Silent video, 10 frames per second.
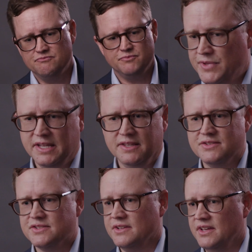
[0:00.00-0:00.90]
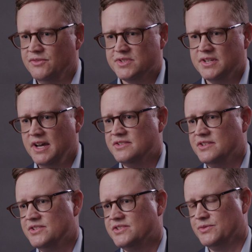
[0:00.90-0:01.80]
needs and
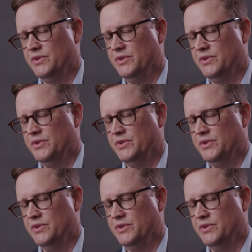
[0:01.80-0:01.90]
sizes.